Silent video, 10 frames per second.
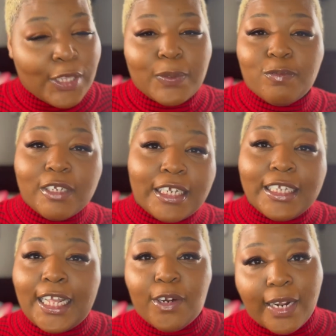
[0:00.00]
Finna eat
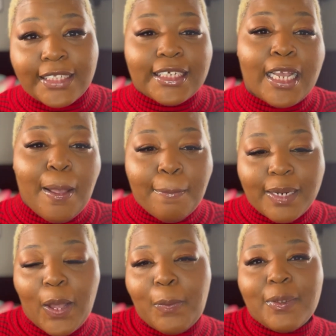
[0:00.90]
like crazy, but I
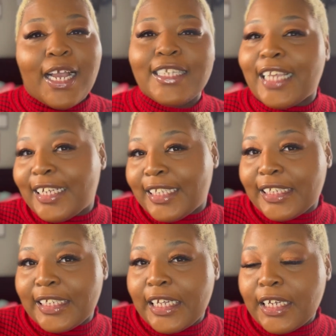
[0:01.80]
hope you guys like
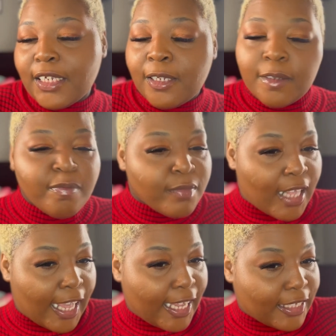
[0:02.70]
this look.
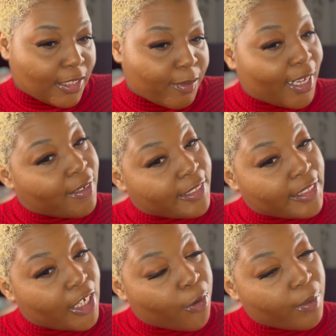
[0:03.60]
I got some errands to
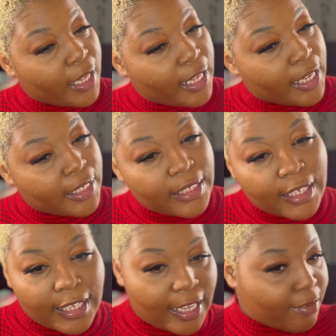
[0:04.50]
go run
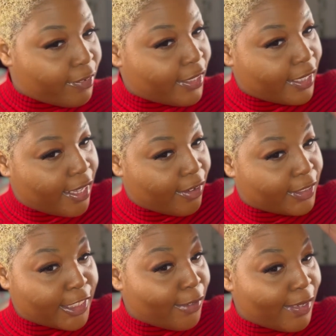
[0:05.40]
and finna go
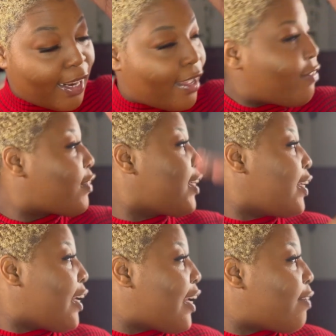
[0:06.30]
show it off.
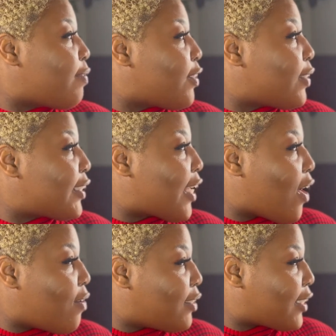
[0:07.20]
And even though it's
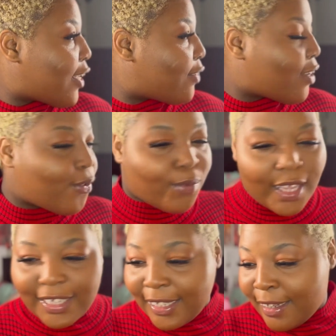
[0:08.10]
cold as I don't know
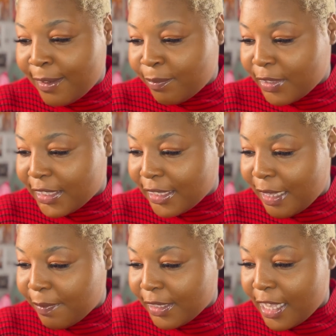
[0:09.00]
what, it's
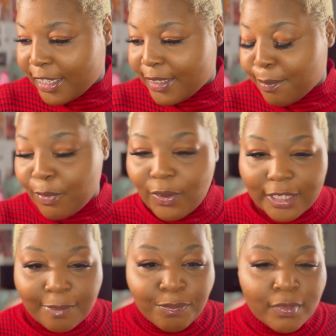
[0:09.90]
11 o'clock in the
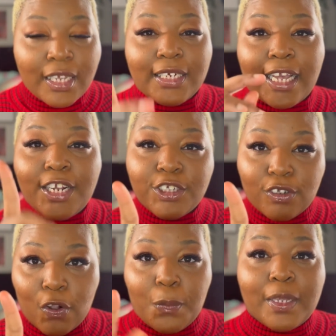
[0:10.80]
morning and the hair store
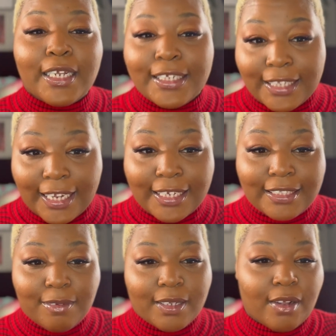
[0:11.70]
open because I got
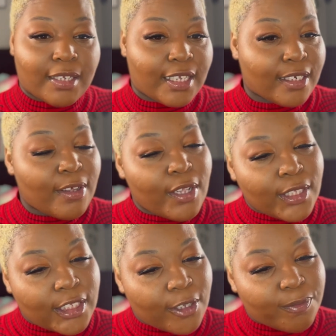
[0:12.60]
stuff to go get.
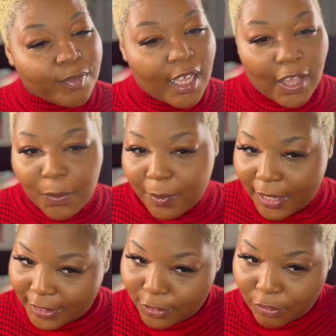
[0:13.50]
So I hope you
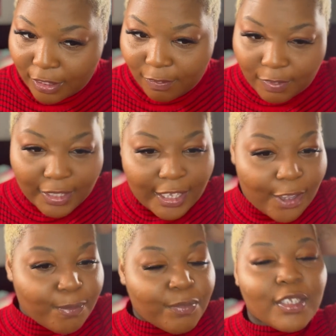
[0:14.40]
guys enjoyed this
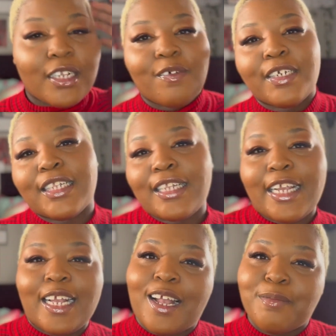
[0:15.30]
video. Don't forget to like,
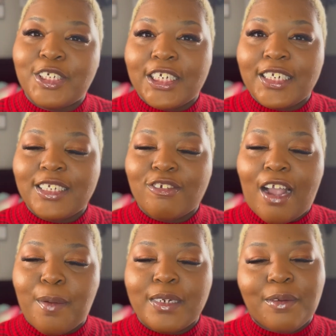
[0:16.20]
comment, share, and
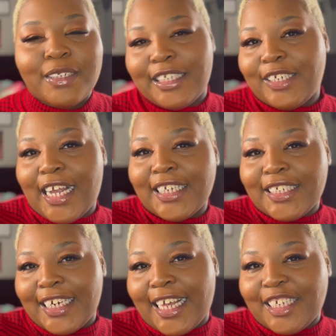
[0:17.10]
subscribe, and I will see you guys in
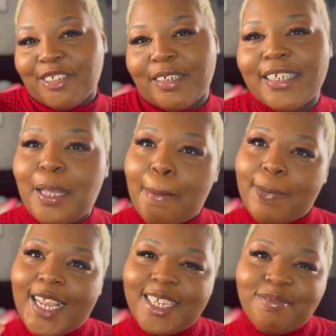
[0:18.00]
the next one. Bye.